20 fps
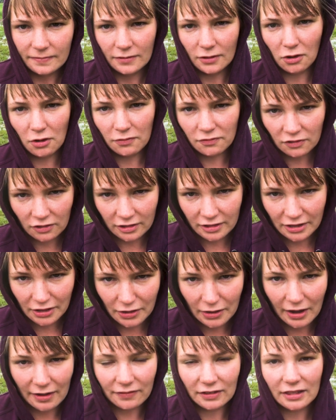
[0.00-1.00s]
hopefully
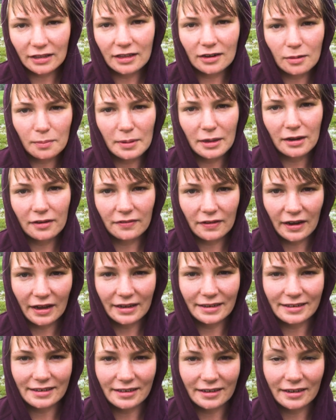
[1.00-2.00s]
you have a little bit of an
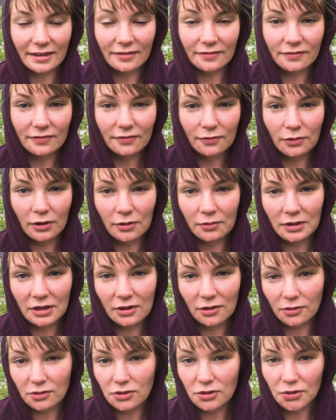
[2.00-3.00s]
idea of what we
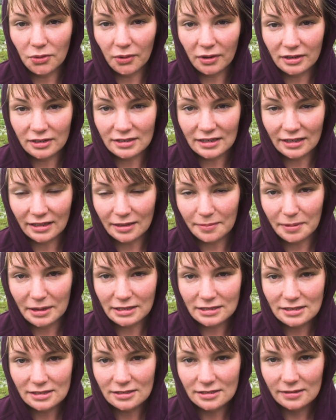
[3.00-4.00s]
go through on a daily
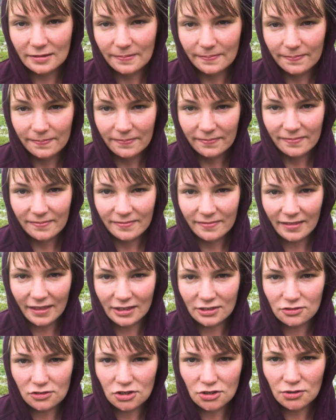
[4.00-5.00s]
basis.
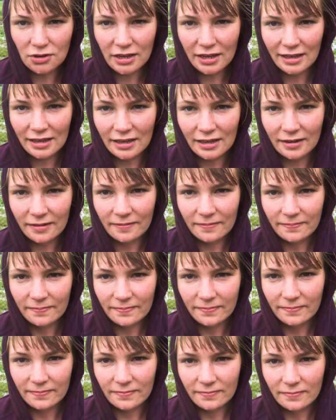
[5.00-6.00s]
Thanks for tuning in.
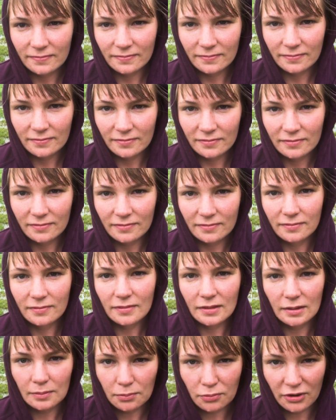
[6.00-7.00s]

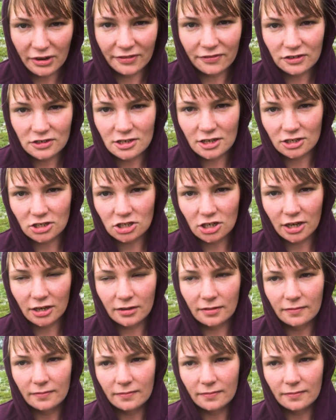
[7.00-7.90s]
Pray for sunshine.